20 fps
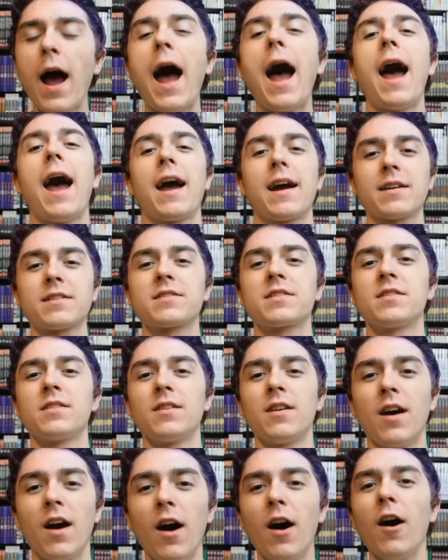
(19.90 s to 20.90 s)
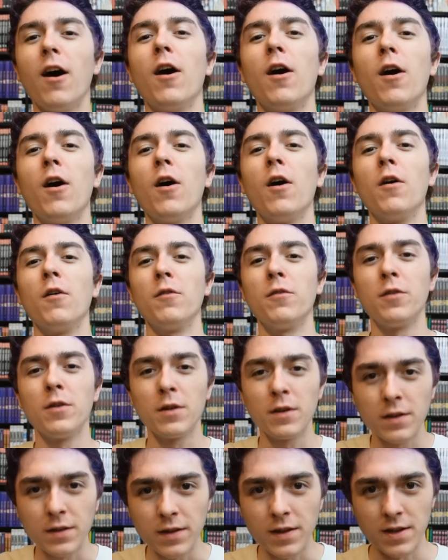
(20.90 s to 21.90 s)
act of
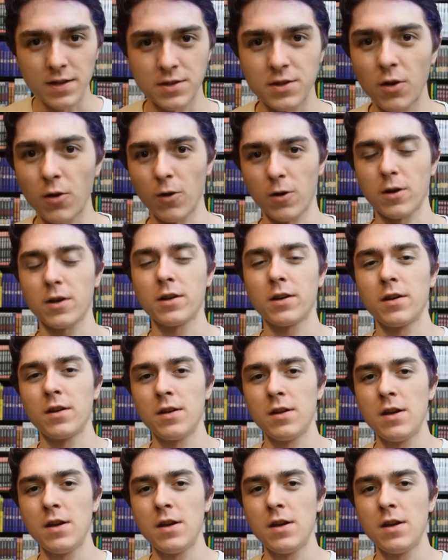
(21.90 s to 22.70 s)
this arc.